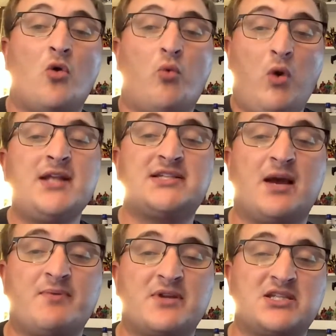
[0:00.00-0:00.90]
What's
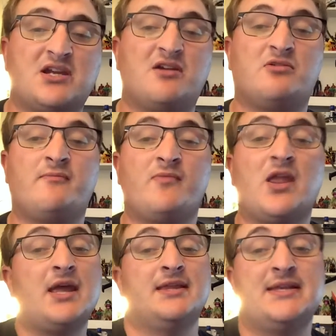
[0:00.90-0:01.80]
up, YouTube?
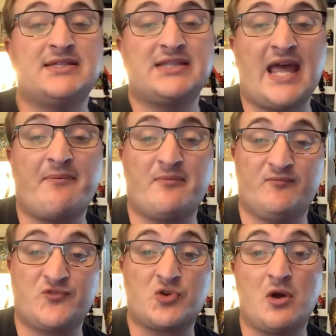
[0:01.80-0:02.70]
This is Adam
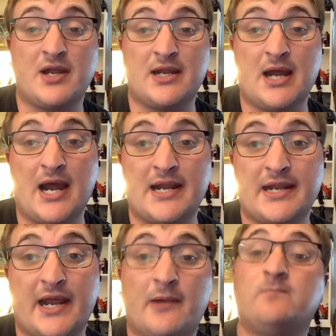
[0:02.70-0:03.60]
from 29
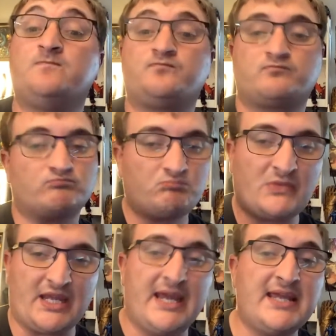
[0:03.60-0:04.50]
here.
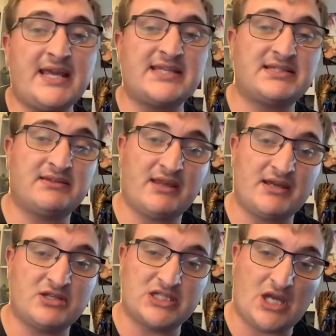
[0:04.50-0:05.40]
And yes,
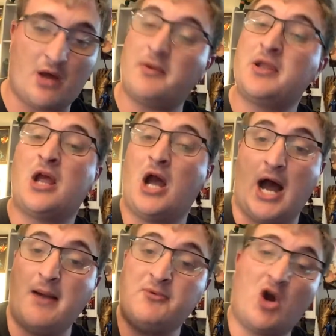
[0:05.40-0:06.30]
ladies and gentlemen,
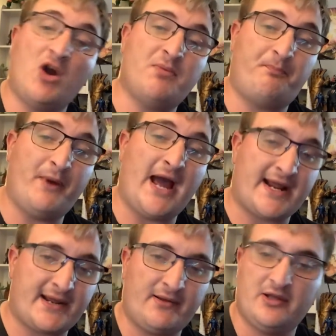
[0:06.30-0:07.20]
I'm going
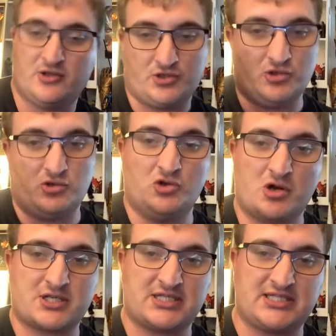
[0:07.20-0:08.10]
back to New
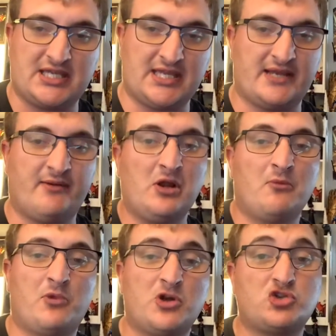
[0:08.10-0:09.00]
York City
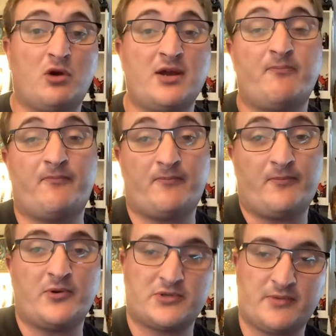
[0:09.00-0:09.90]
for the
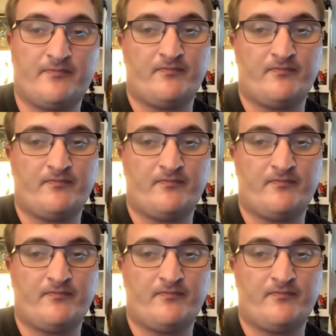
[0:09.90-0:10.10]
21st